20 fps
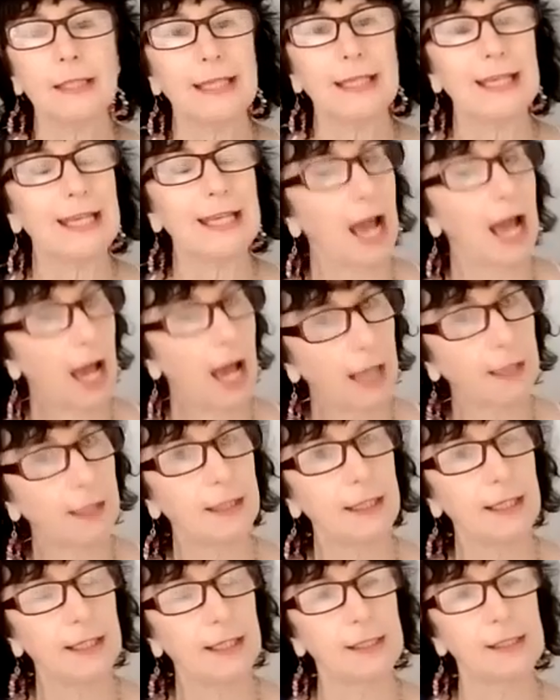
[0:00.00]
the
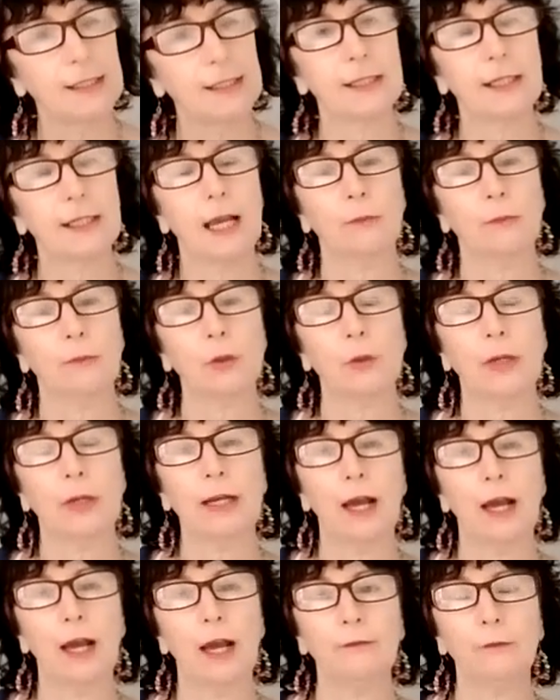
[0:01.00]
hard things that come to
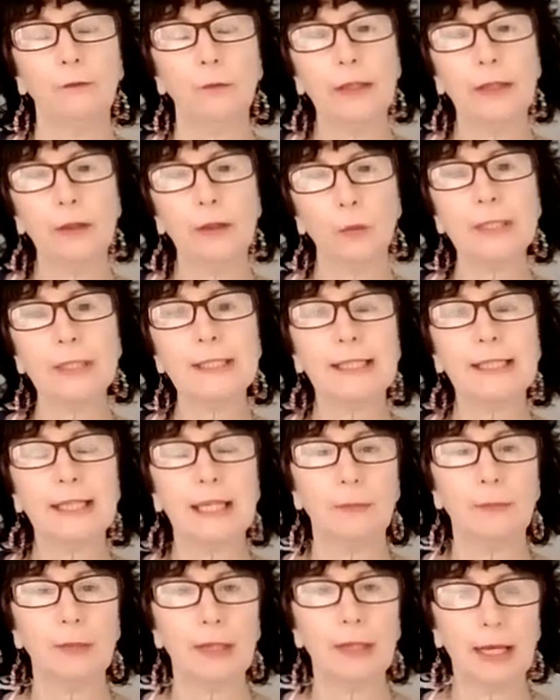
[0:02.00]
our life, we're the ones
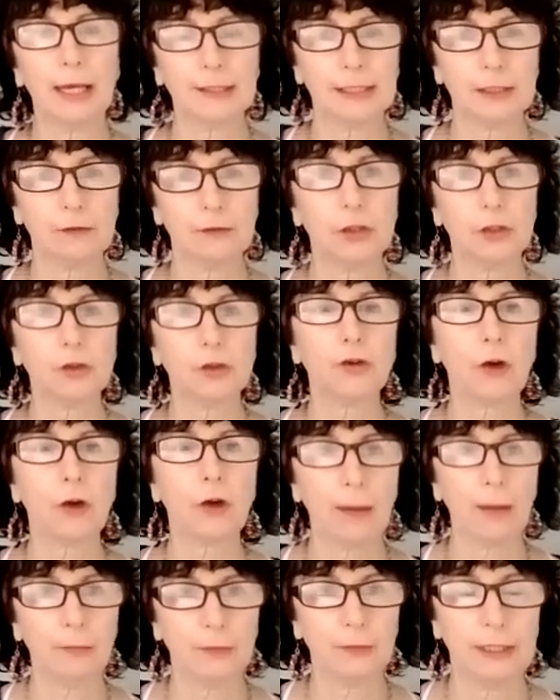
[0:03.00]
that are keeping ourselves
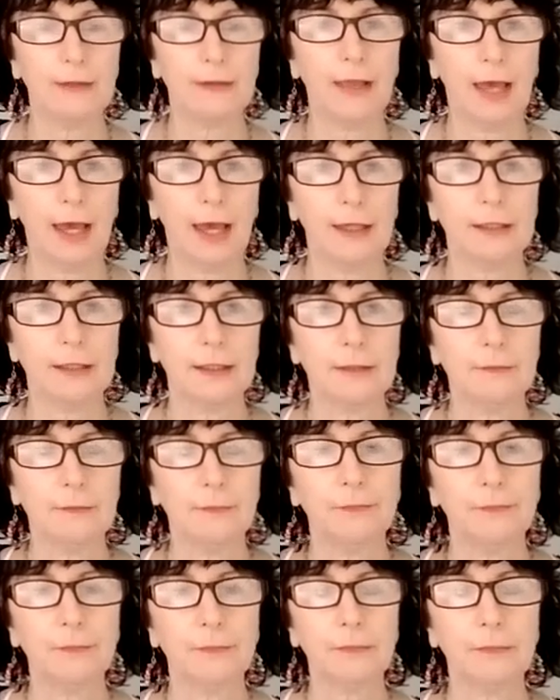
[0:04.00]
trapped in that.
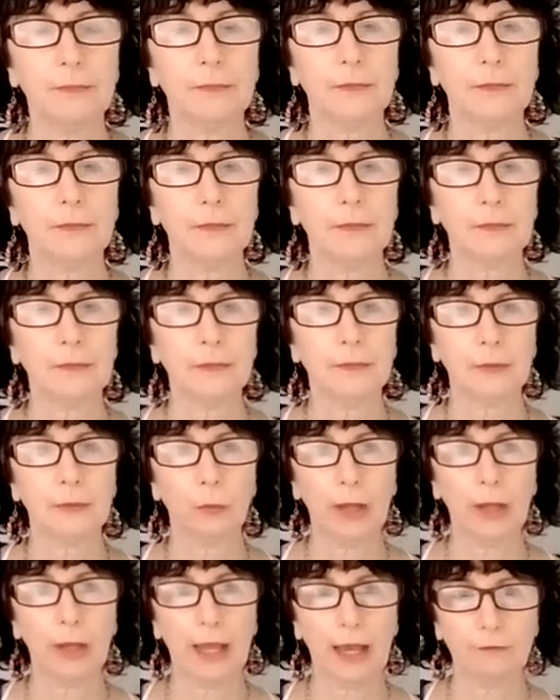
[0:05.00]

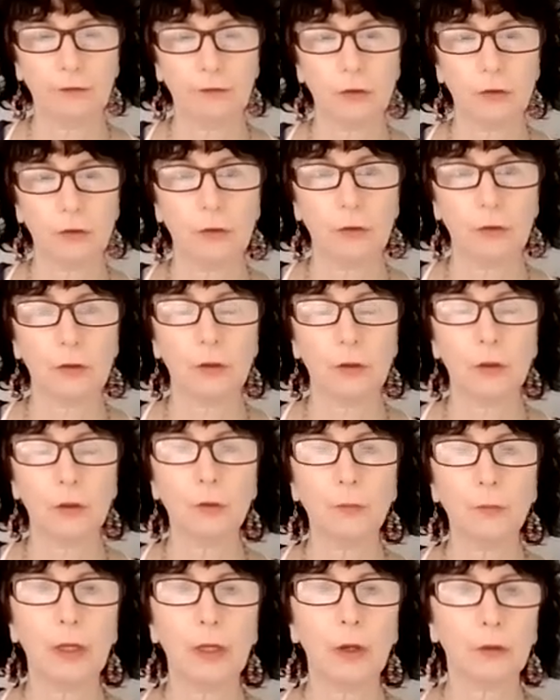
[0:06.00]
We have to
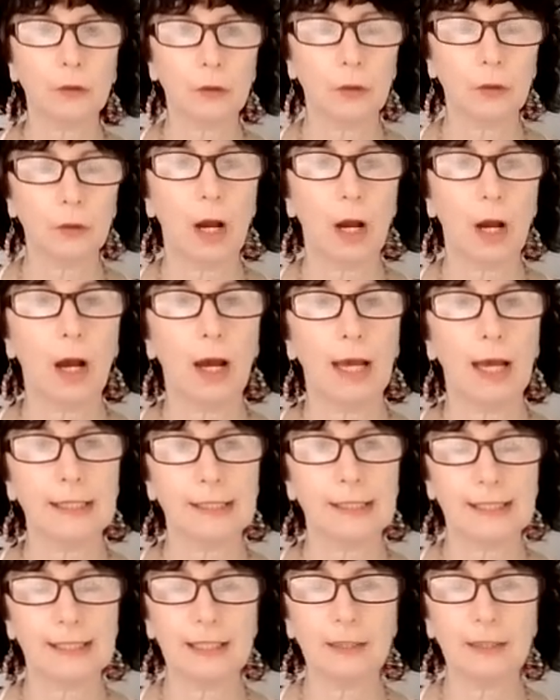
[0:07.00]
look beyond, look
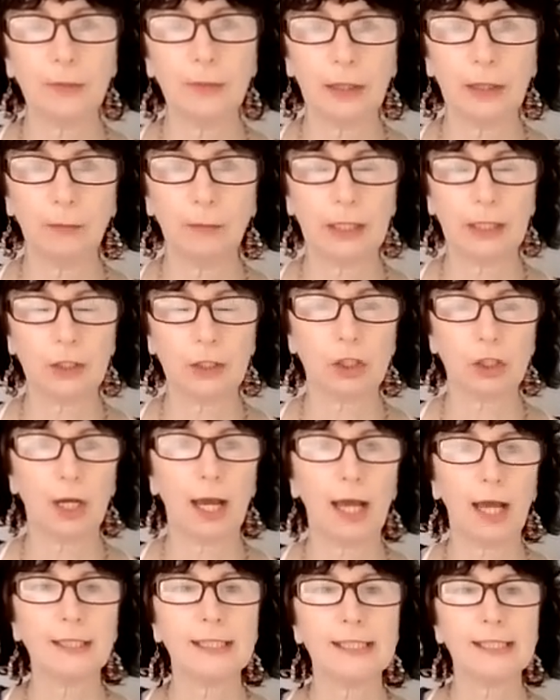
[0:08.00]
higher, see the bigger
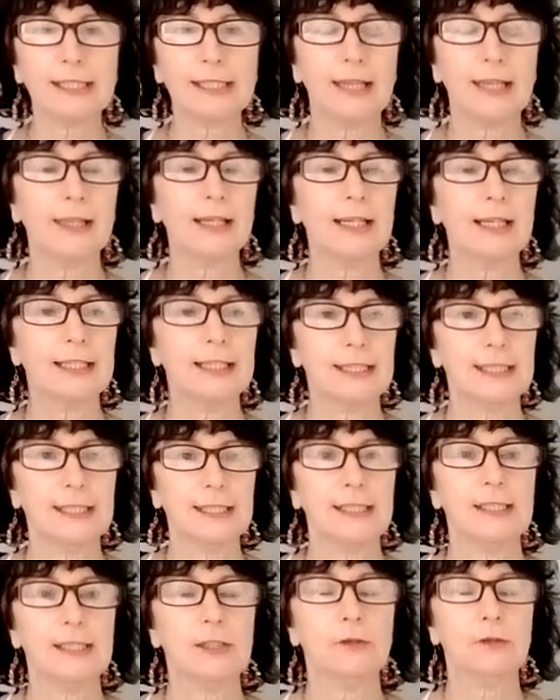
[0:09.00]
picture, understand the
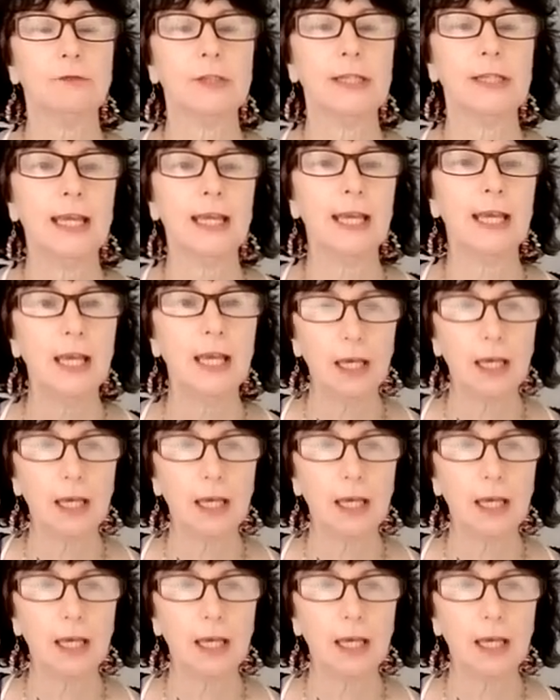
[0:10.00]
lessons, really